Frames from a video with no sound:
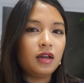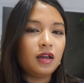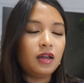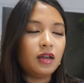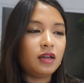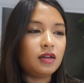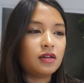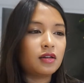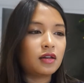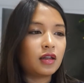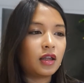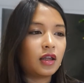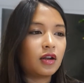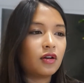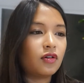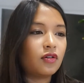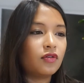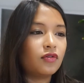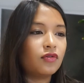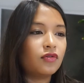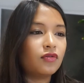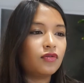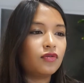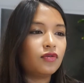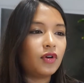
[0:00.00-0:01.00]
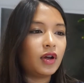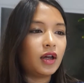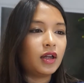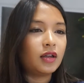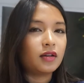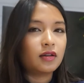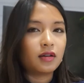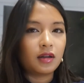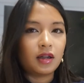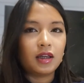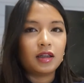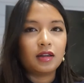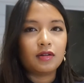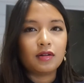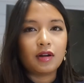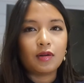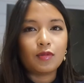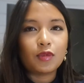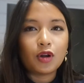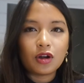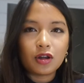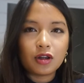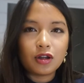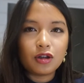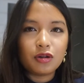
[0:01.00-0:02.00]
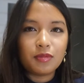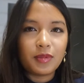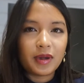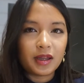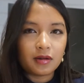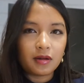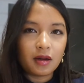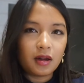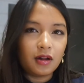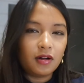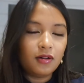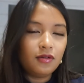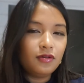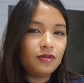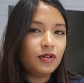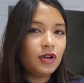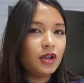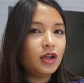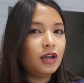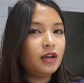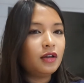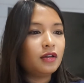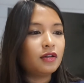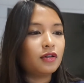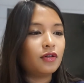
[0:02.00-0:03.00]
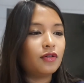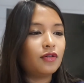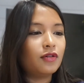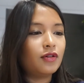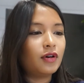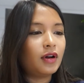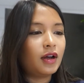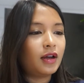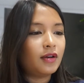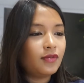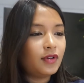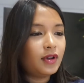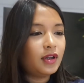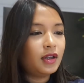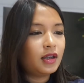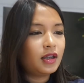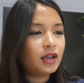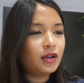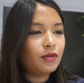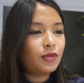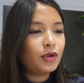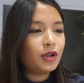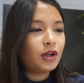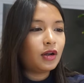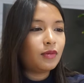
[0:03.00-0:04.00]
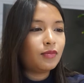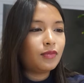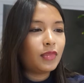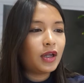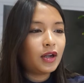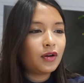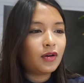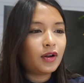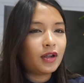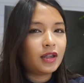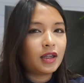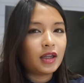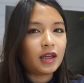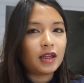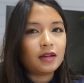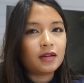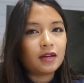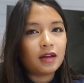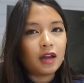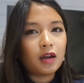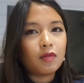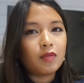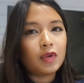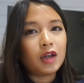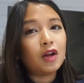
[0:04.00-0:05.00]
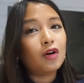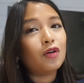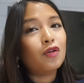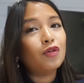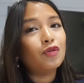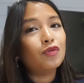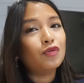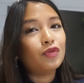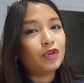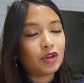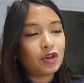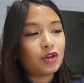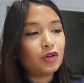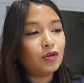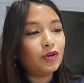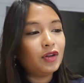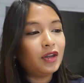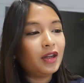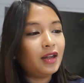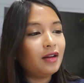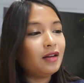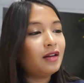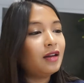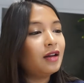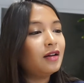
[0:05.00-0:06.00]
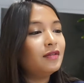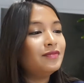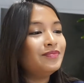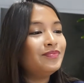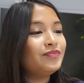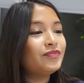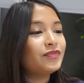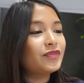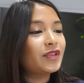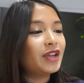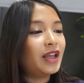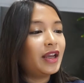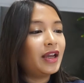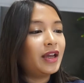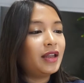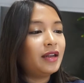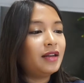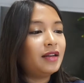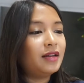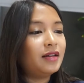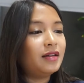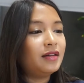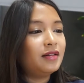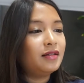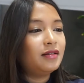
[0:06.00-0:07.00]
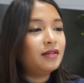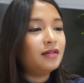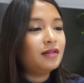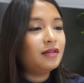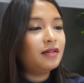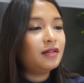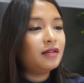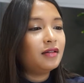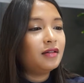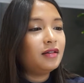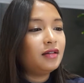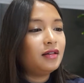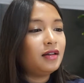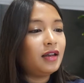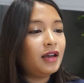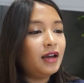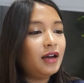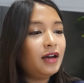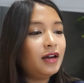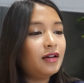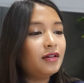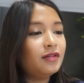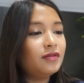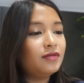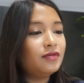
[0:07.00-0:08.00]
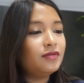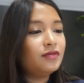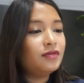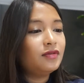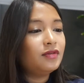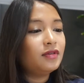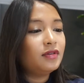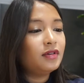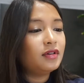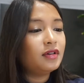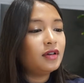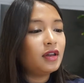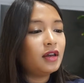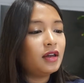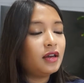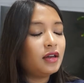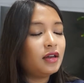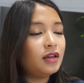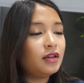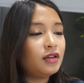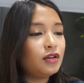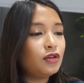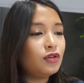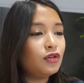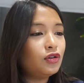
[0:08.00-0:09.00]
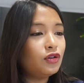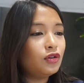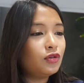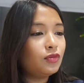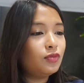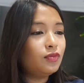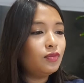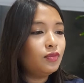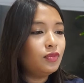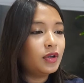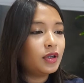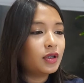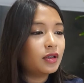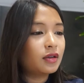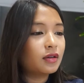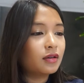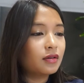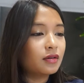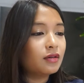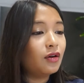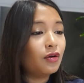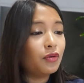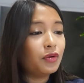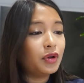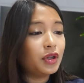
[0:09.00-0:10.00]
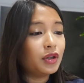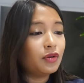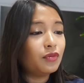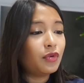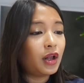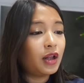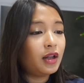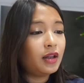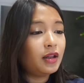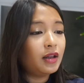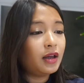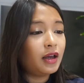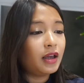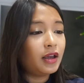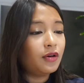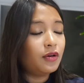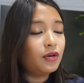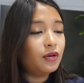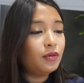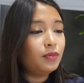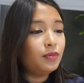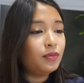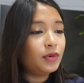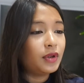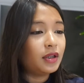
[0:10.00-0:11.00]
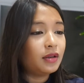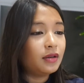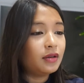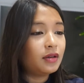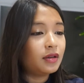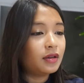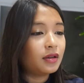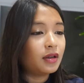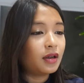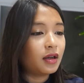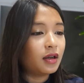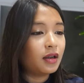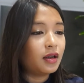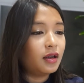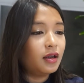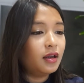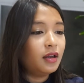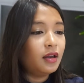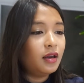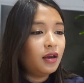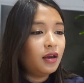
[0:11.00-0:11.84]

instead of as like I'm talking to myself. So I feel like I've become better at that. Let me know what you think. And yeah, the YouTube is going well. I hope it's a